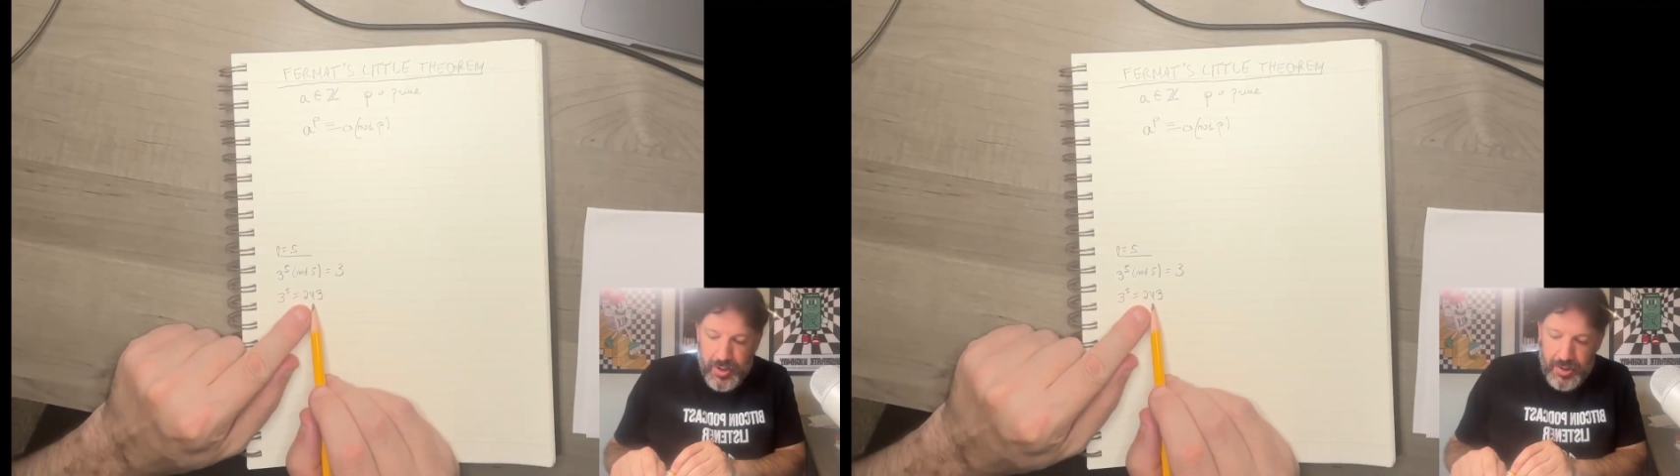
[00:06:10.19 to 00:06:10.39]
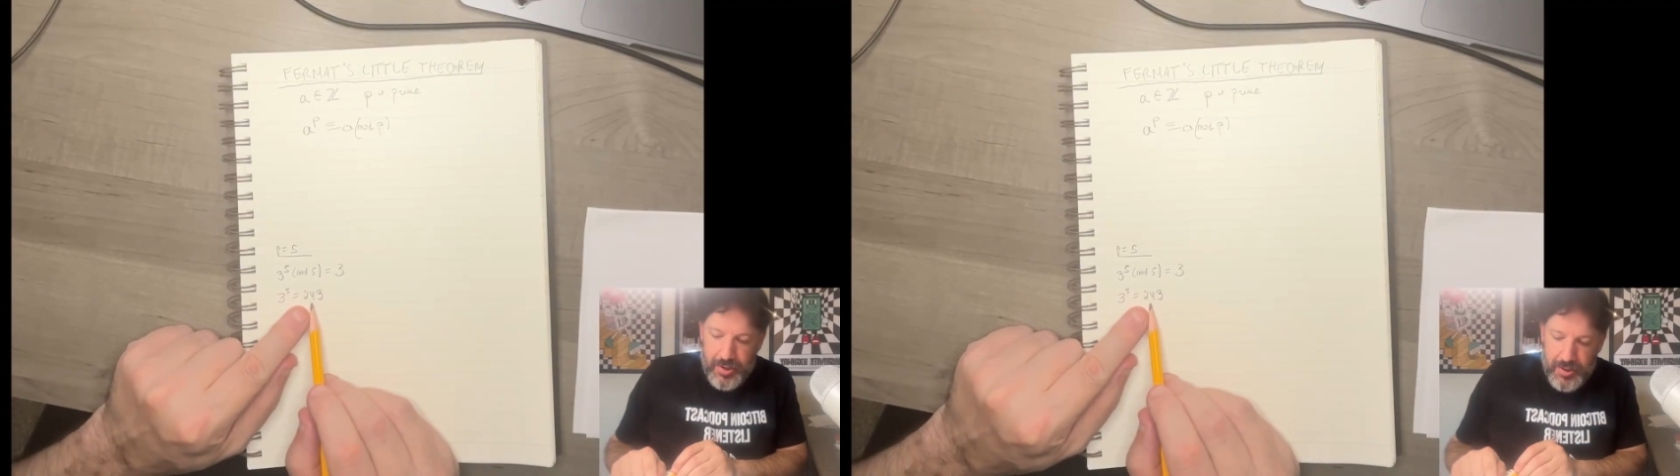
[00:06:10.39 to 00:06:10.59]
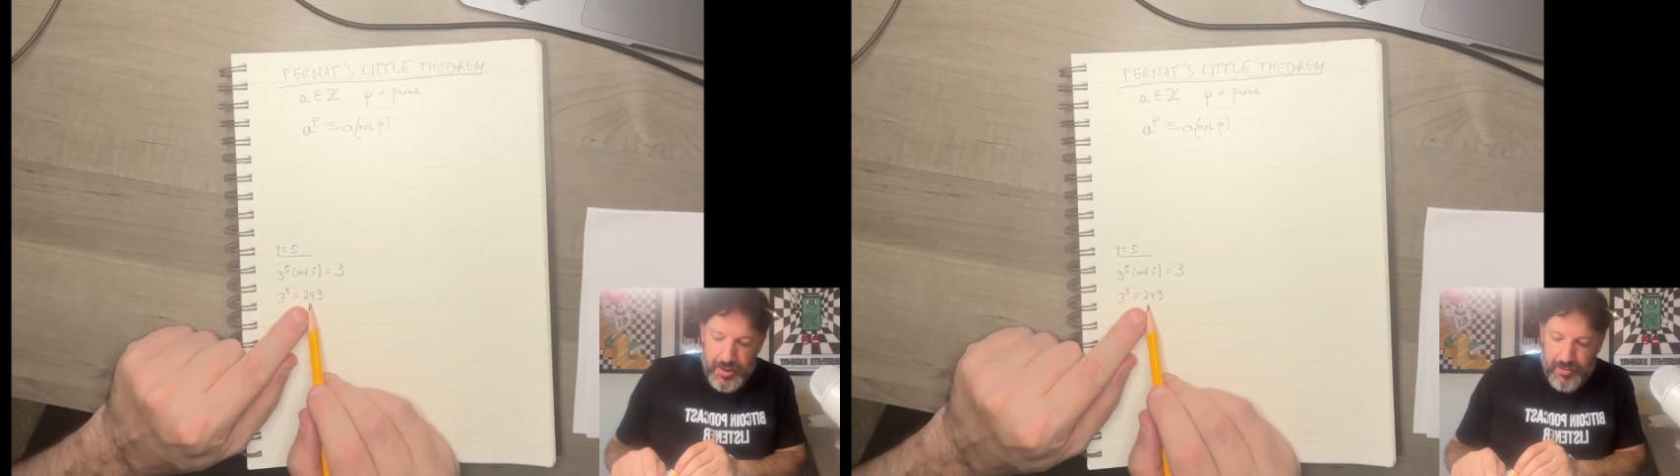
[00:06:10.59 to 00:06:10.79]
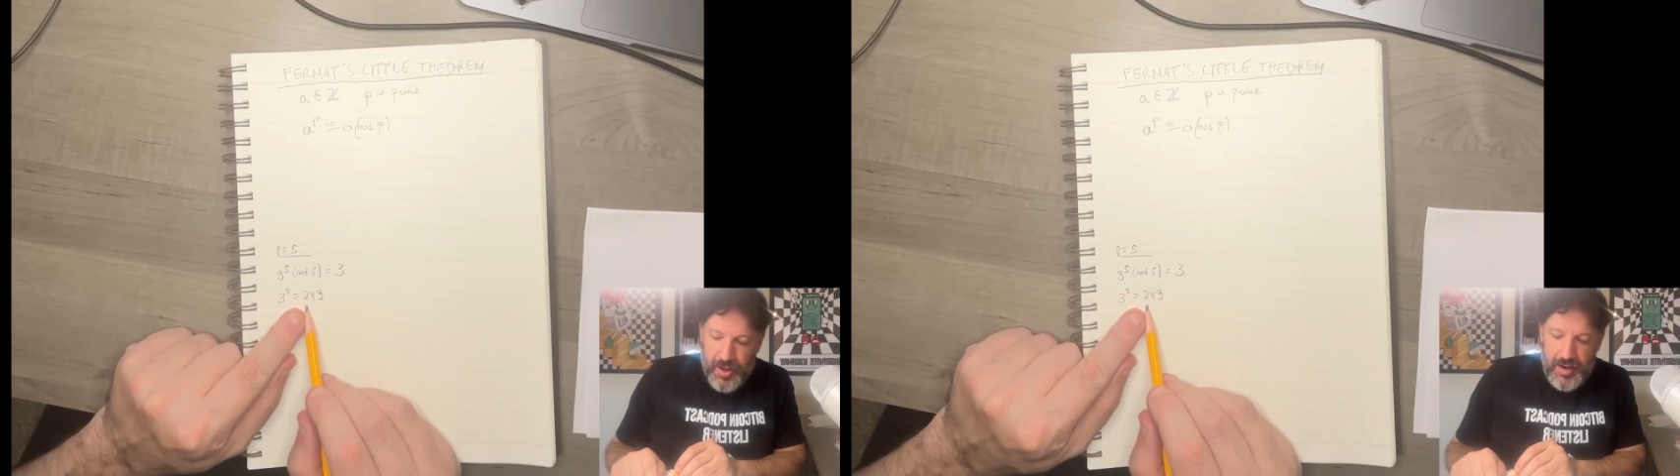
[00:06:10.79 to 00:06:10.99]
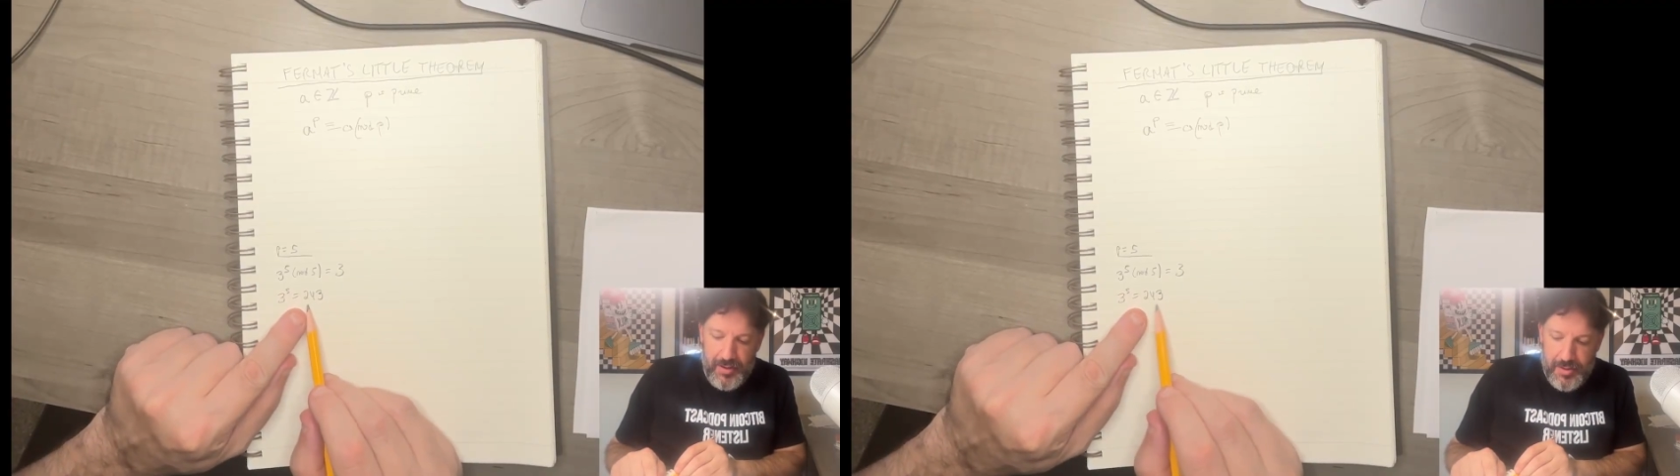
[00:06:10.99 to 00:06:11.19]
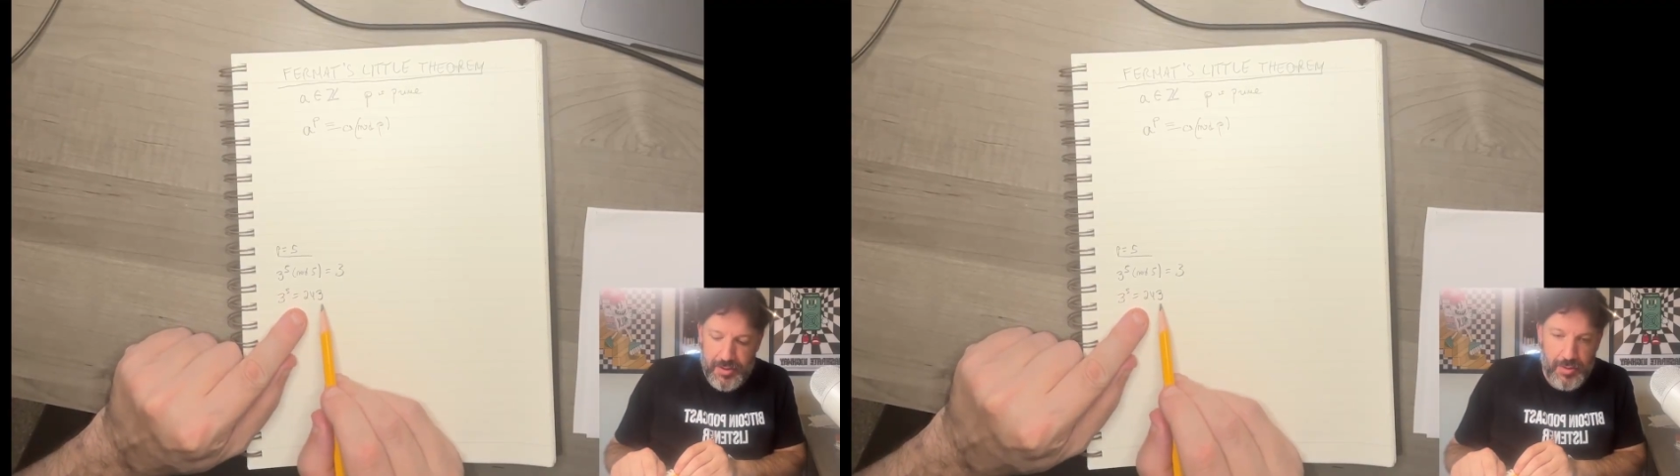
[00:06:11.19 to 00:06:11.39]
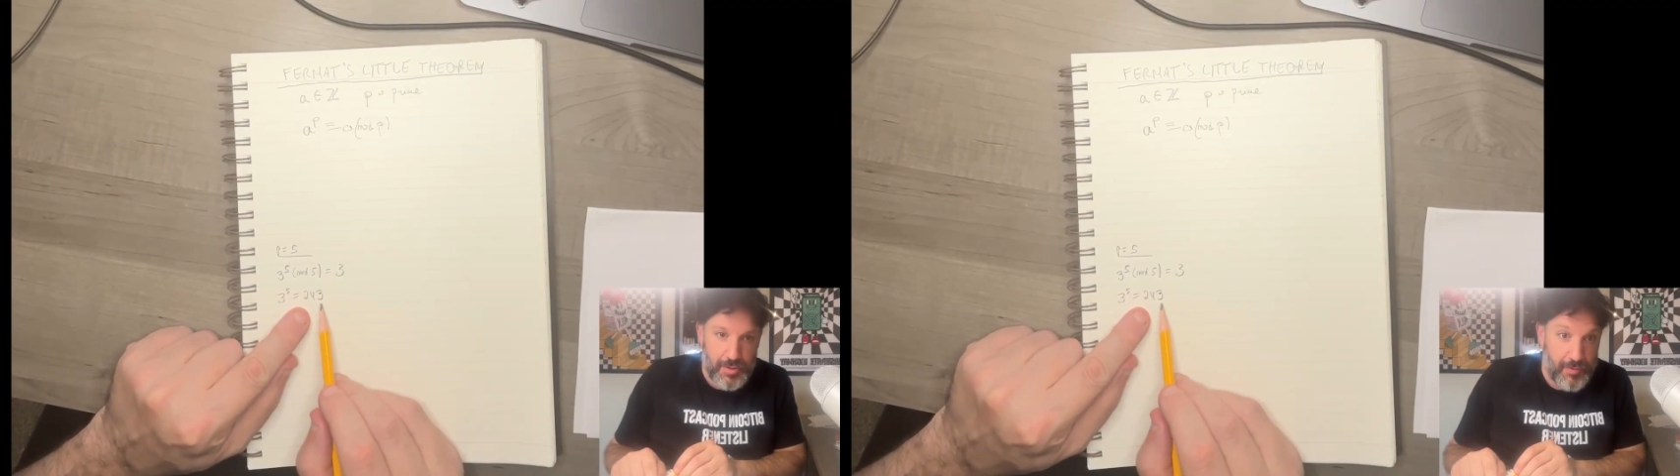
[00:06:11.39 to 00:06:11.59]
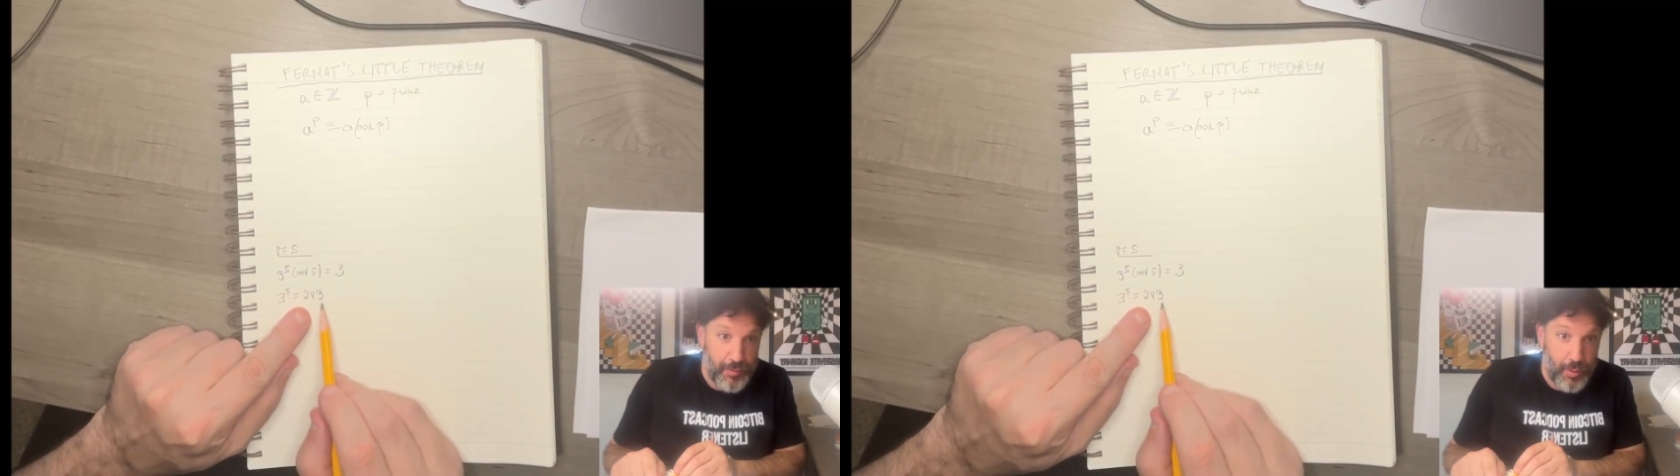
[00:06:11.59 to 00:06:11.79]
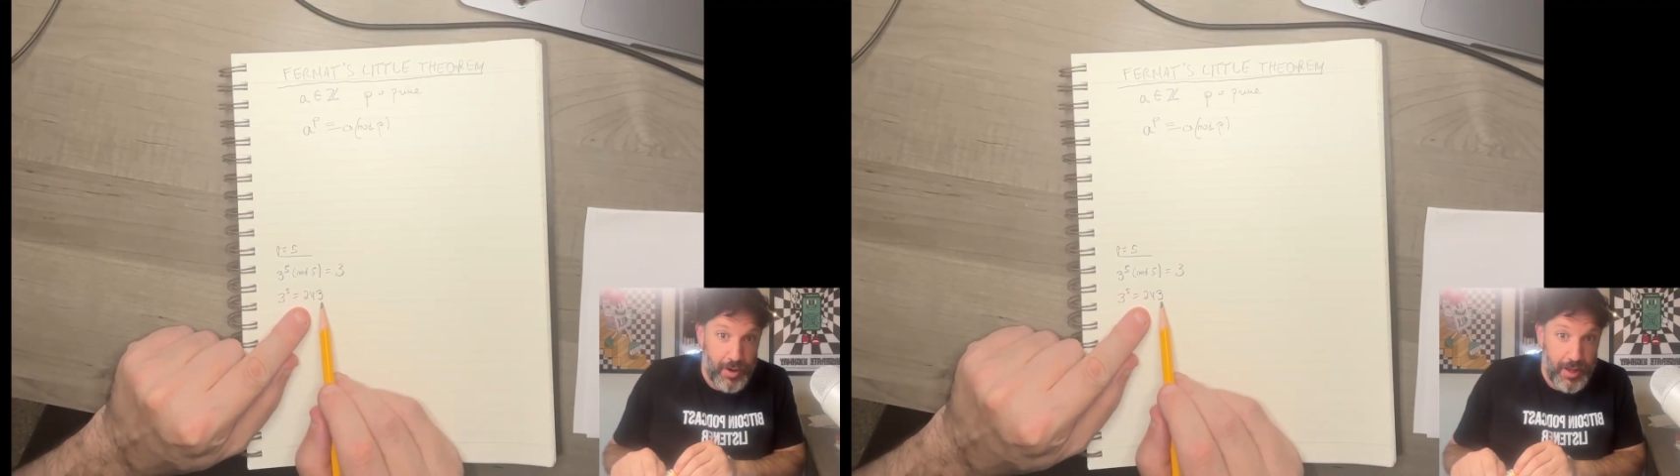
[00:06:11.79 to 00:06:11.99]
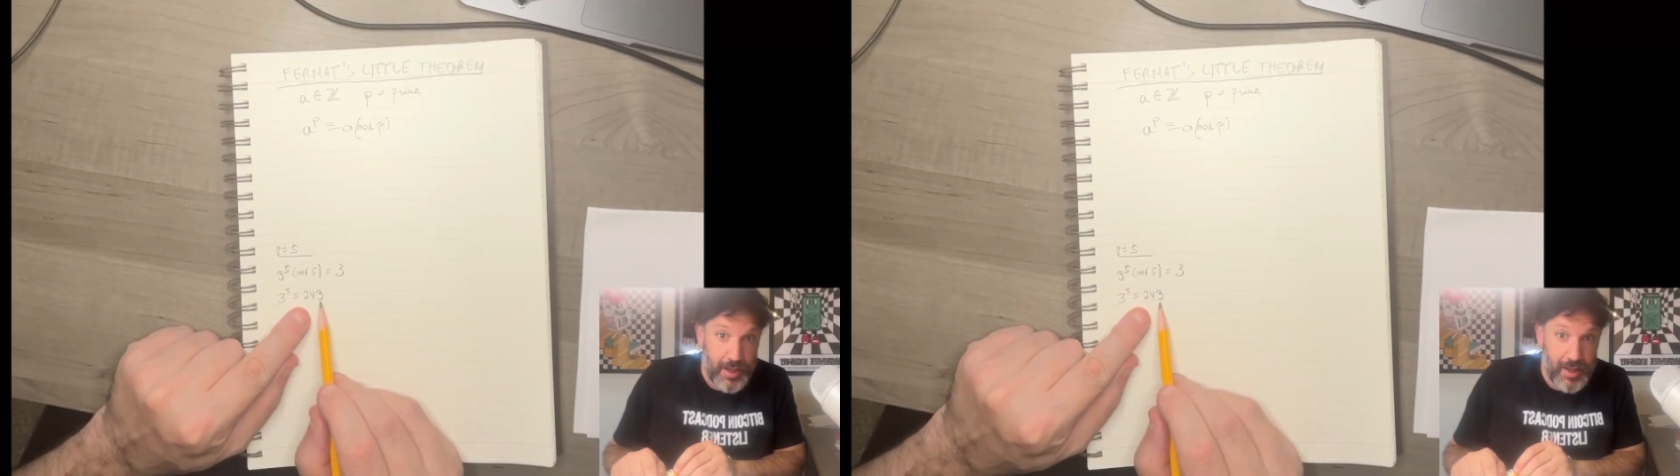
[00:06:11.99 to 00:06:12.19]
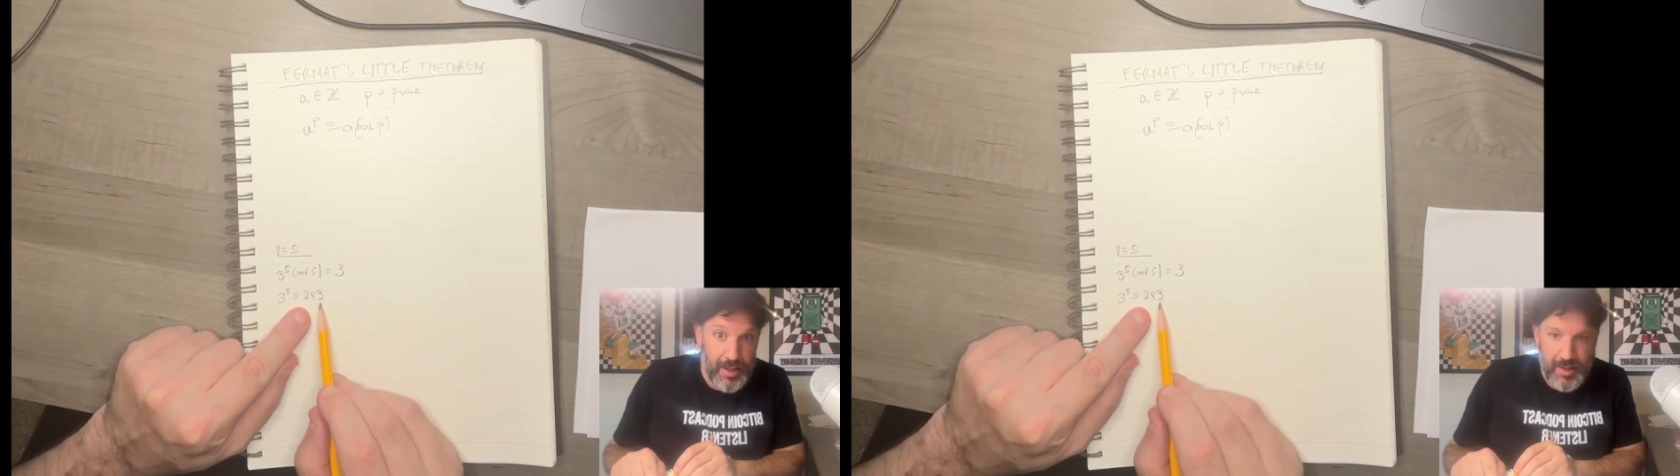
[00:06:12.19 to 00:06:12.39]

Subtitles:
clearly divide into 240